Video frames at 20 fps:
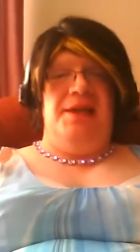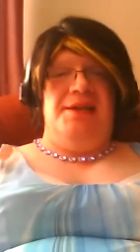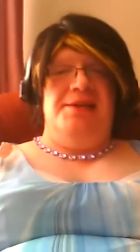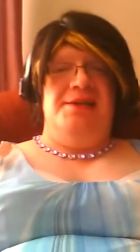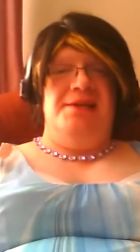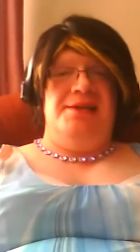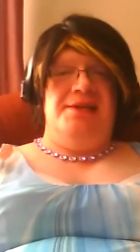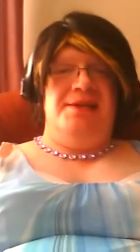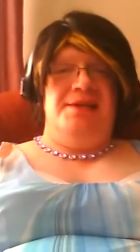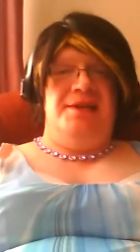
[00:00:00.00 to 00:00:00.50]

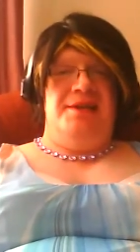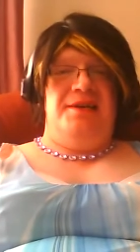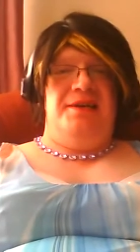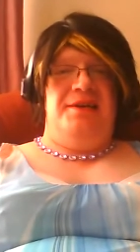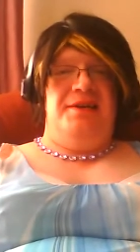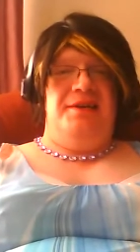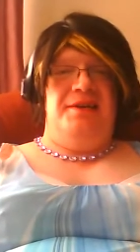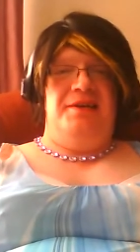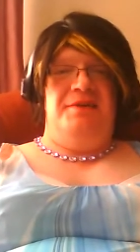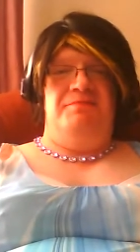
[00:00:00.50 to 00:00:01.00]
And uh,
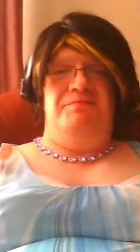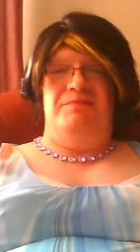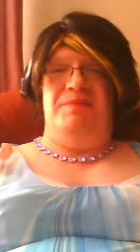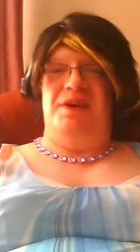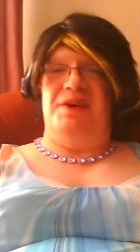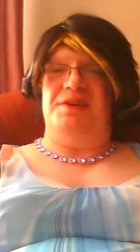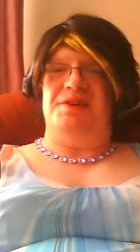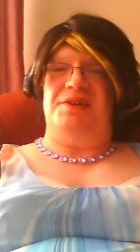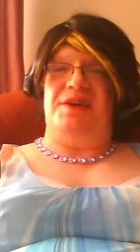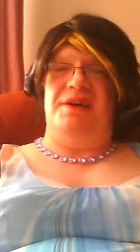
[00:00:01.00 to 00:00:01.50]

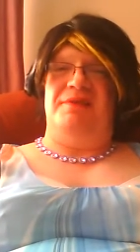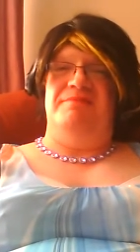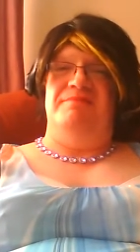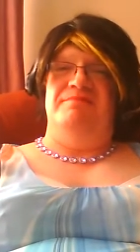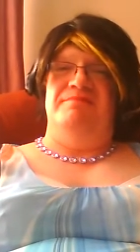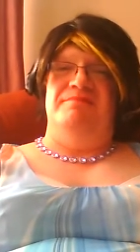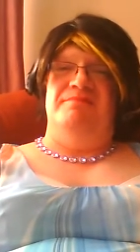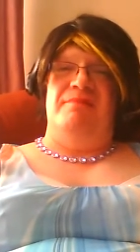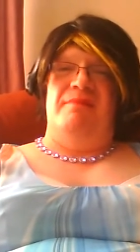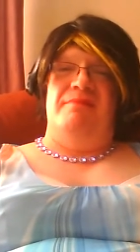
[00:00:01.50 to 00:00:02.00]
Doug's like,
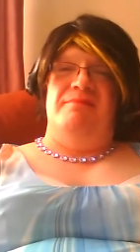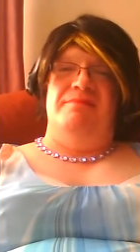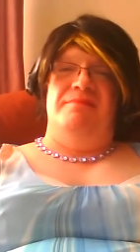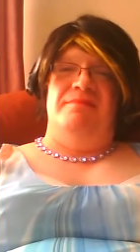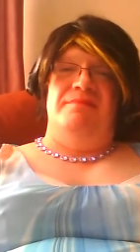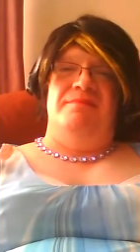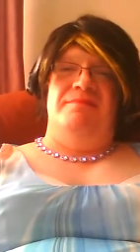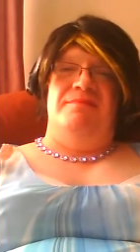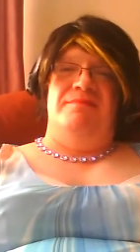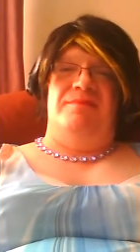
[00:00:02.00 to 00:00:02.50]

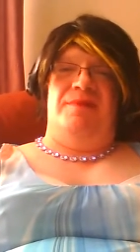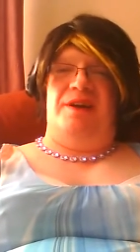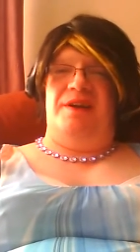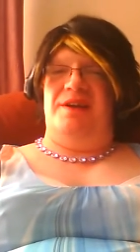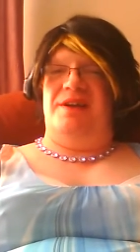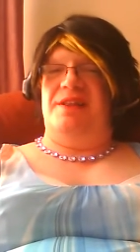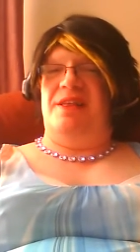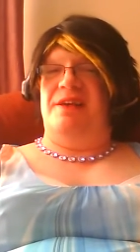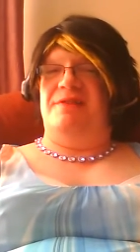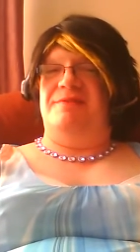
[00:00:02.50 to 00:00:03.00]
what do you
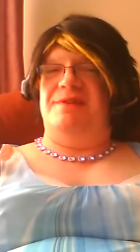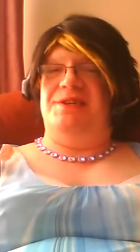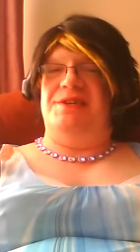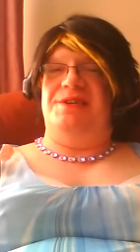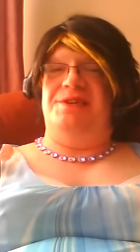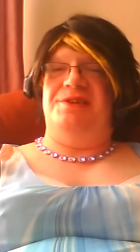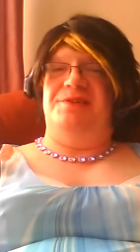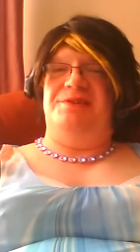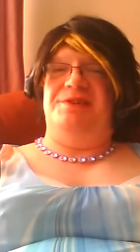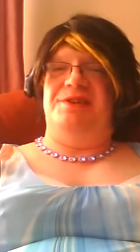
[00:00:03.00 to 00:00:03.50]
think we should do
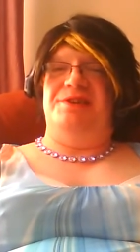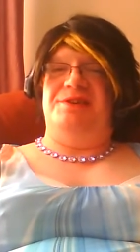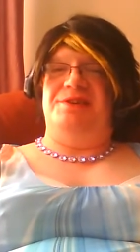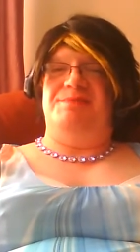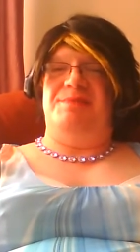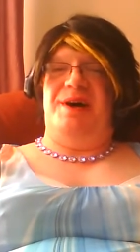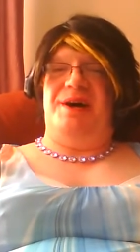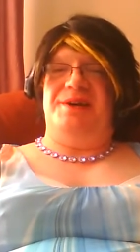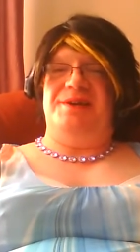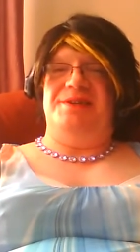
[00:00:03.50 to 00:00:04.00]
with those
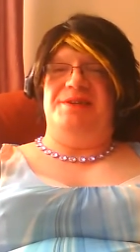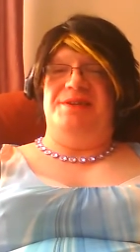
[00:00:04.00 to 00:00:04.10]
boxes?